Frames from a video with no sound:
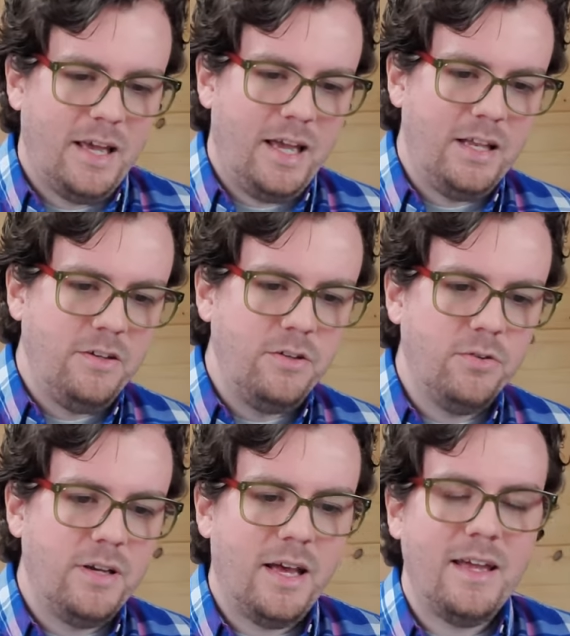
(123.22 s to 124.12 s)
And
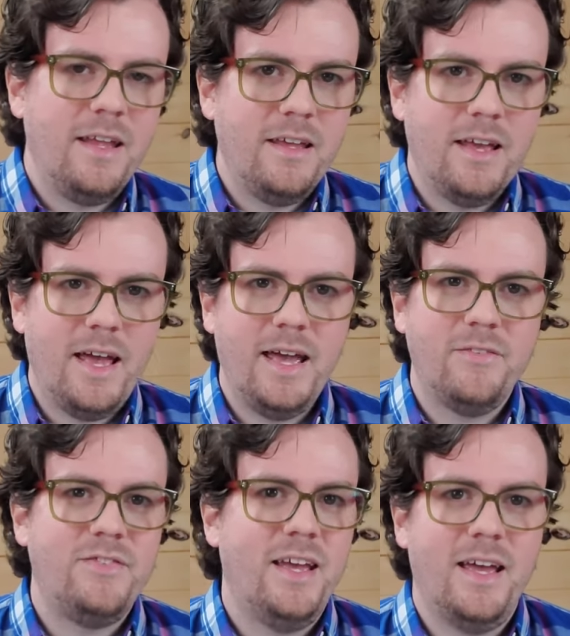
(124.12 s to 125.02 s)
you and I
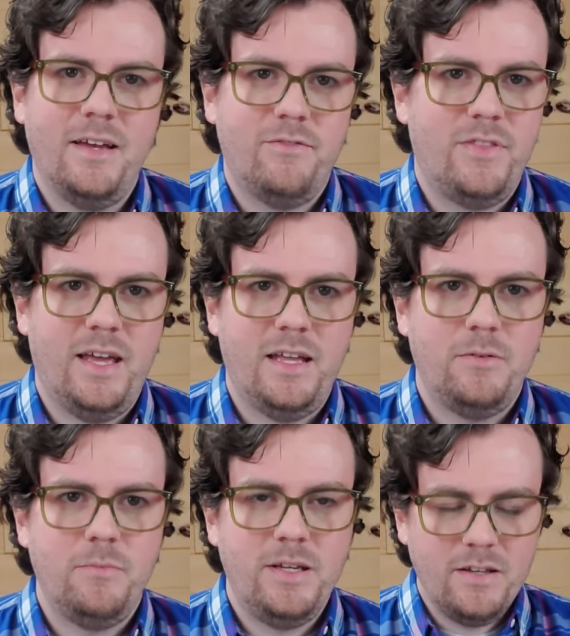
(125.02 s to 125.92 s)
have to have
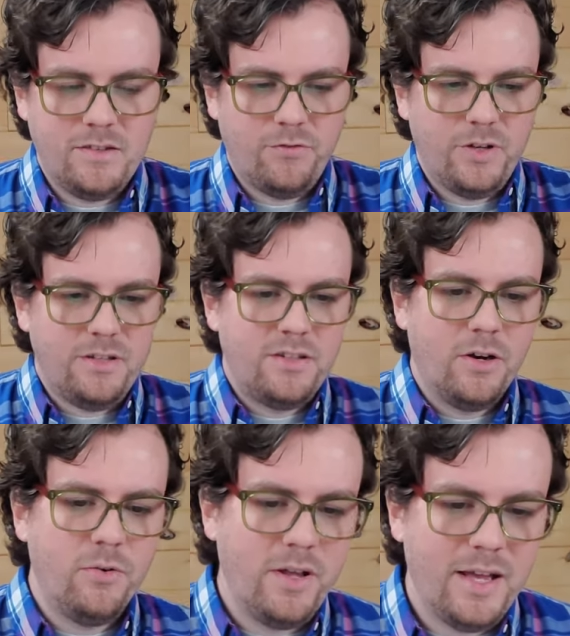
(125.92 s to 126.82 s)
that, because if we
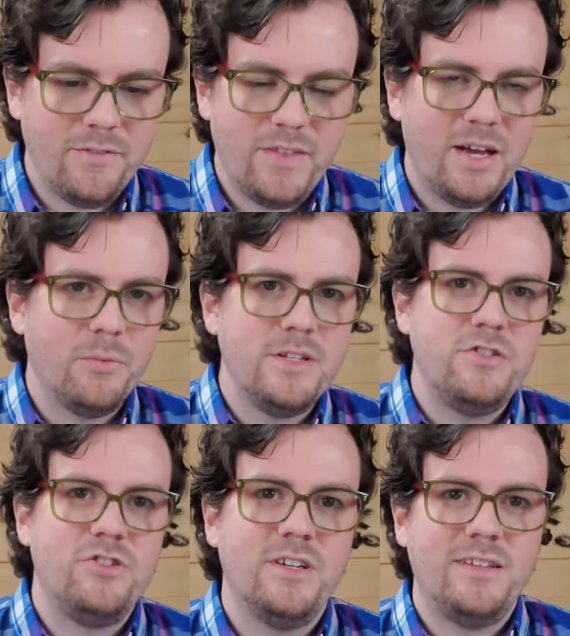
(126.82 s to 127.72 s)
don't have that, we
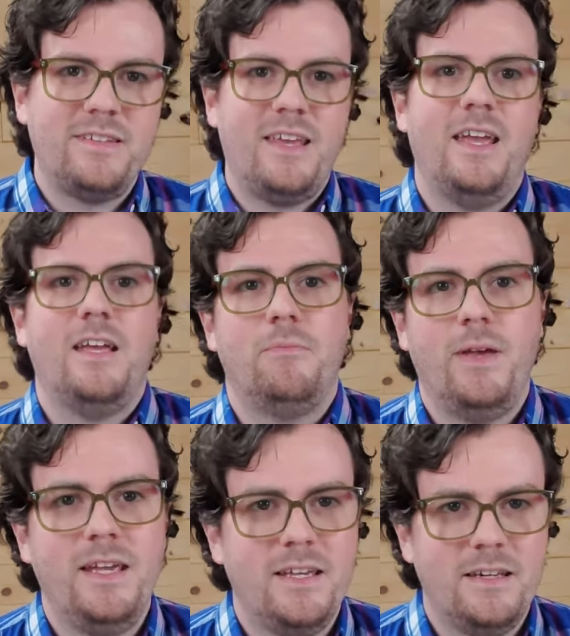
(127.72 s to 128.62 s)
just can't
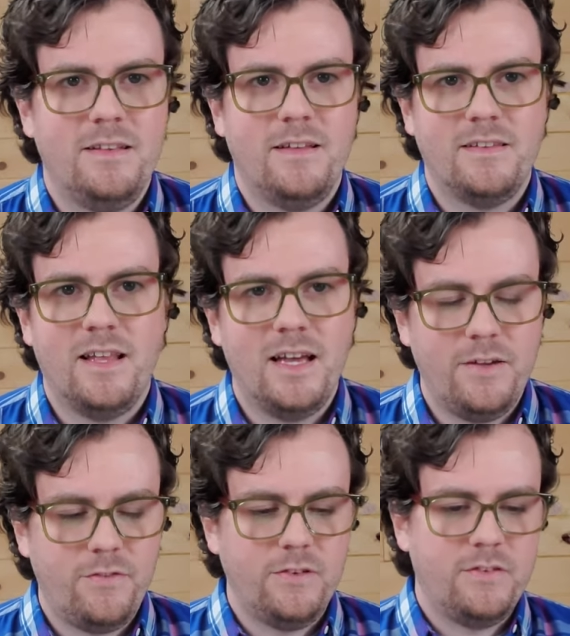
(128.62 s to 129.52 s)
make it in this
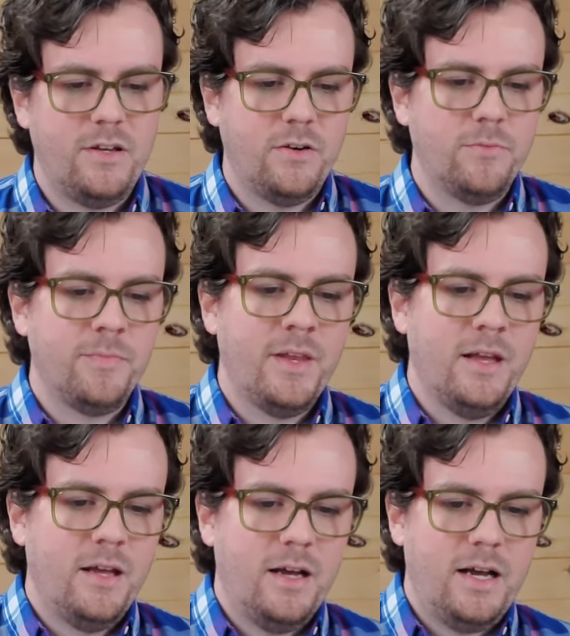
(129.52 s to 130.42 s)
life. And so
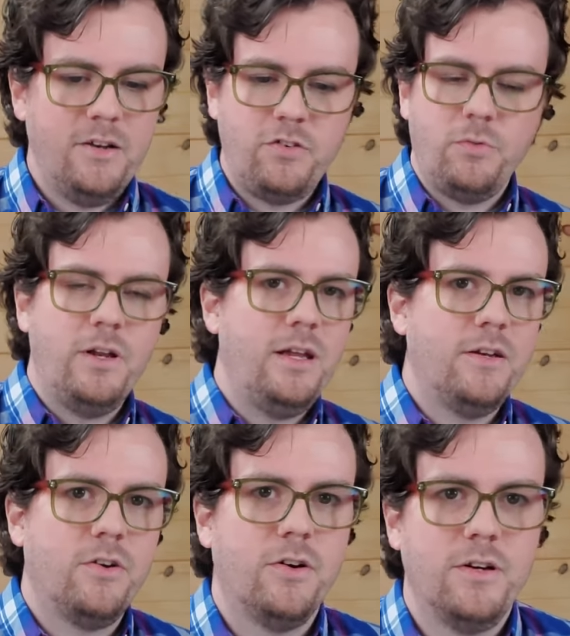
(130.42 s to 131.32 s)
I just want to
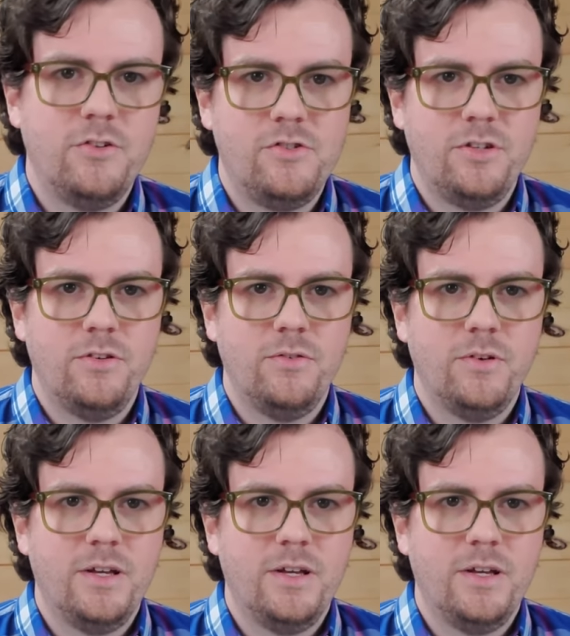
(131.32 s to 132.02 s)
encourage you